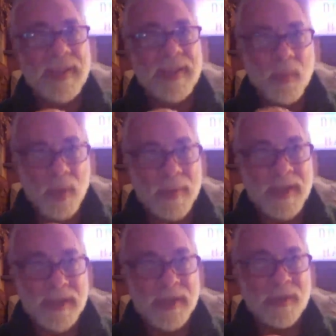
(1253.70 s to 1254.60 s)
than
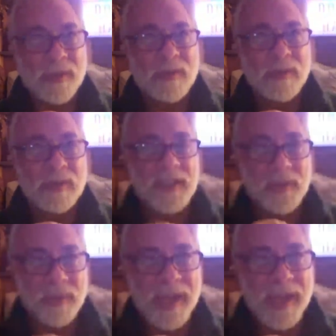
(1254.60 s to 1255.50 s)
women do. It's a
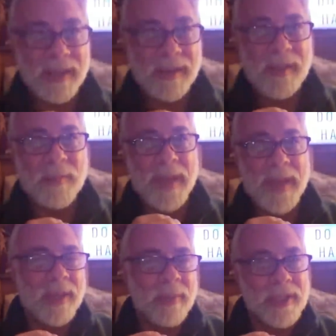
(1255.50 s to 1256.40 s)
reality. Men
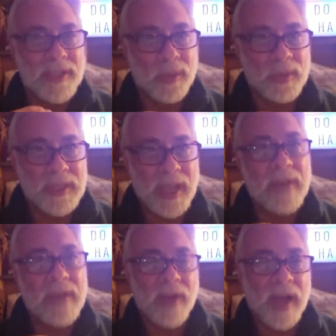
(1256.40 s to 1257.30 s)
commit
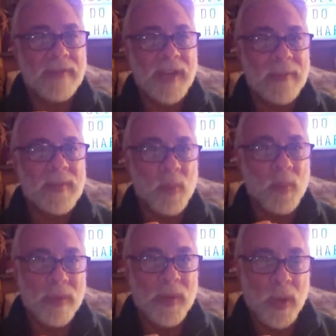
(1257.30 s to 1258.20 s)
suicide five times
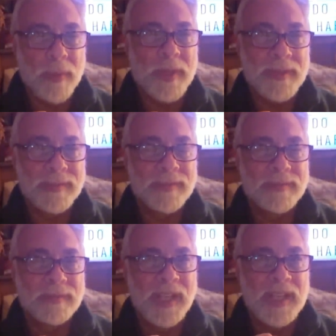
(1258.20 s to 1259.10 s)
more than women.
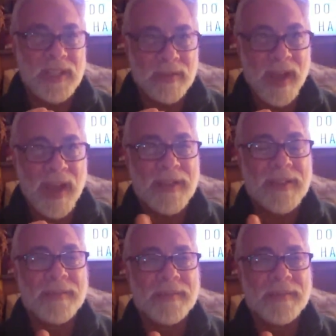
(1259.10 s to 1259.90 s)
It's a fact.